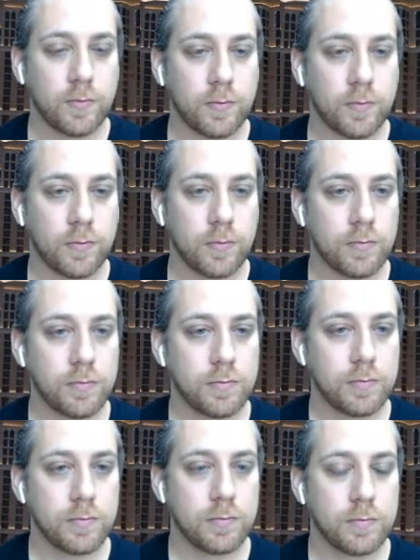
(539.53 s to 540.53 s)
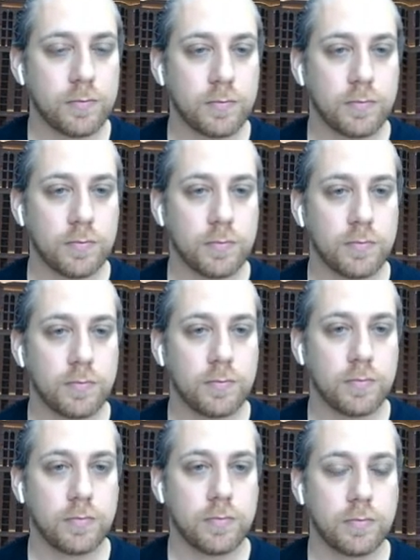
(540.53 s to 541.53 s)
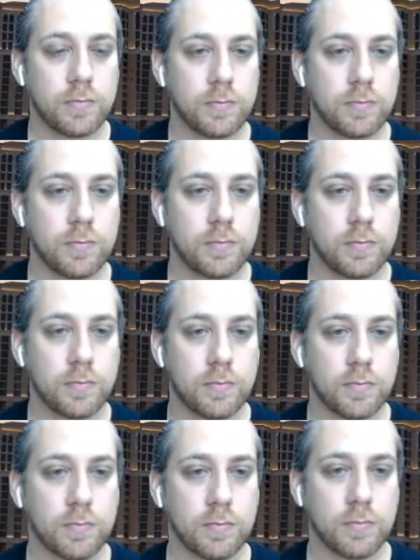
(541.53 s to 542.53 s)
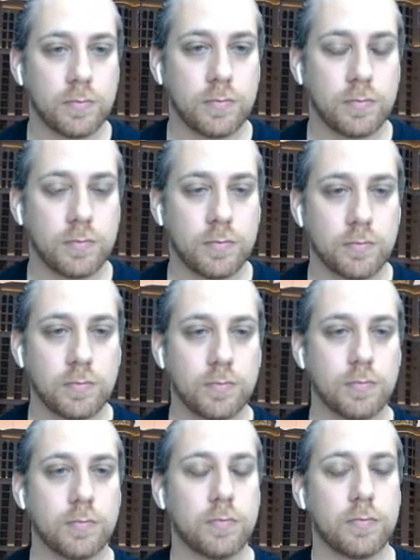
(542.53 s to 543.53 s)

This person isn't speaking.